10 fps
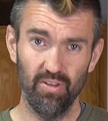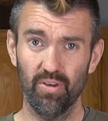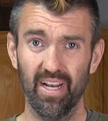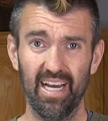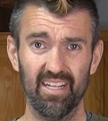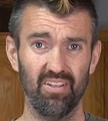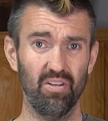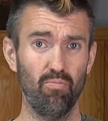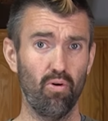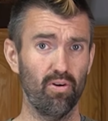You can add a
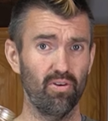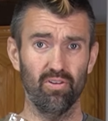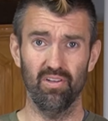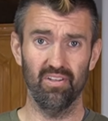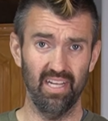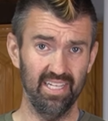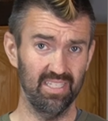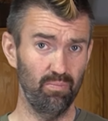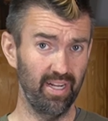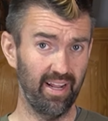little more or a little less
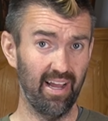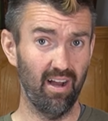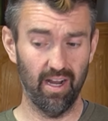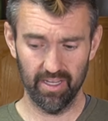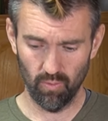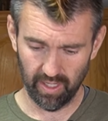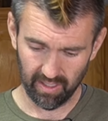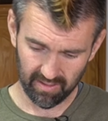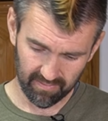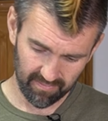depending on how hot you want it.